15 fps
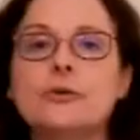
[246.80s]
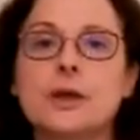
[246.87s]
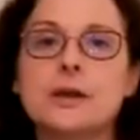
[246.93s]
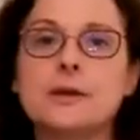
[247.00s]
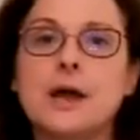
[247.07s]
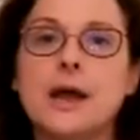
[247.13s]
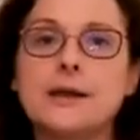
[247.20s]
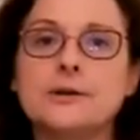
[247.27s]

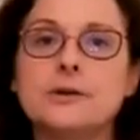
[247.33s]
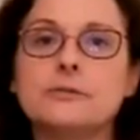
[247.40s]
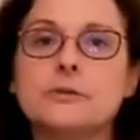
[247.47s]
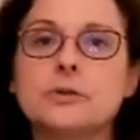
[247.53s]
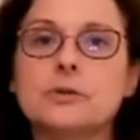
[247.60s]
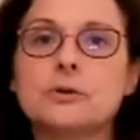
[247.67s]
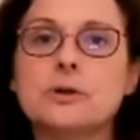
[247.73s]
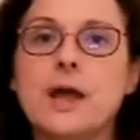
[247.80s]
get 9 over
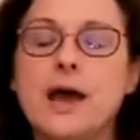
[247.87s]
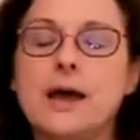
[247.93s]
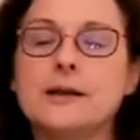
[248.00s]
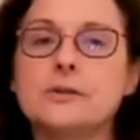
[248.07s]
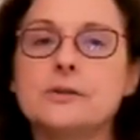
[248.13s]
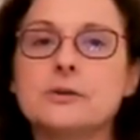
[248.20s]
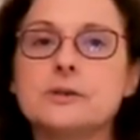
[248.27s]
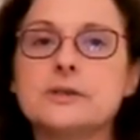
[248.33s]
out
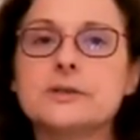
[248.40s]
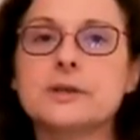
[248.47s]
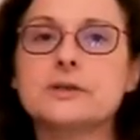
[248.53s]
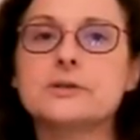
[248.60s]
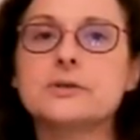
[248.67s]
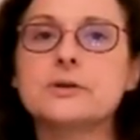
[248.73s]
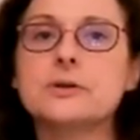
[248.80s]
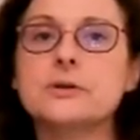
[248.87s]
of
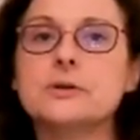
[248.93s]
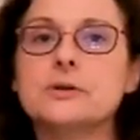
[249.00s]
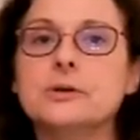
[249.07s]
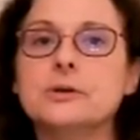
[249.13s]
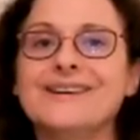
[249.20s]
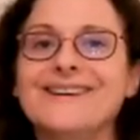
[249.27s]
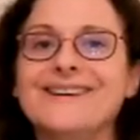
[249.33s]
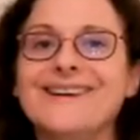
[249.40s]
36.
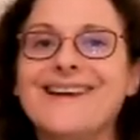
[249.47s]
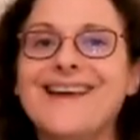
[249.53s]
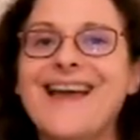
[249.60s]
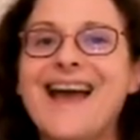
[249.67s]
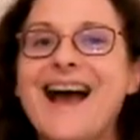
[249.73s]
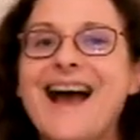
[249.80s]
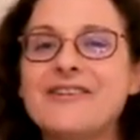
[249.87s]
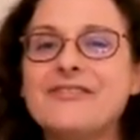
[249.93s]
Good.
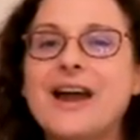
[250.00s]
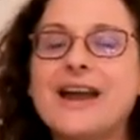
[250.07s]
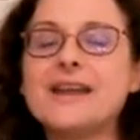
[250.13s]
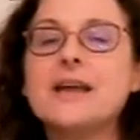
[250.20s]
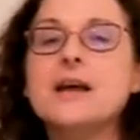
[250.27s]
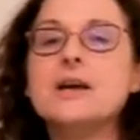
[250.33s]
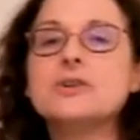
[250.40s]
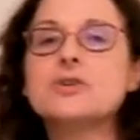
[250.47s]
All right,
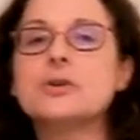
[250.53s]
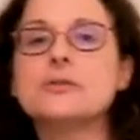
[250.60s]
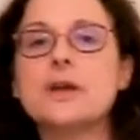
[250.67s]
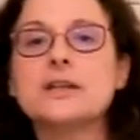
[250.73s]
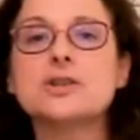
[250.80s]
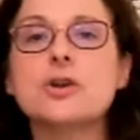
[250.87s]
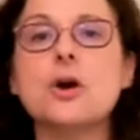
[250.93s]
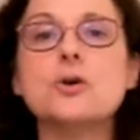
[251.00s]
so
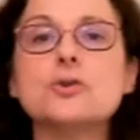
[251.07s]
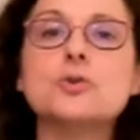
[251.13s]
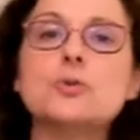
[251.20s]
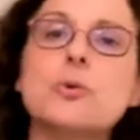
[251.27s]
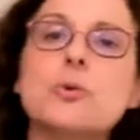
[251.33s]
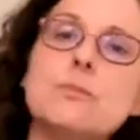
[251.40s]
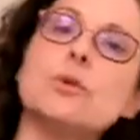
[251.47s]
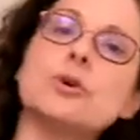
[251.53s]
let's go to
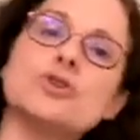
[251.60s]
a more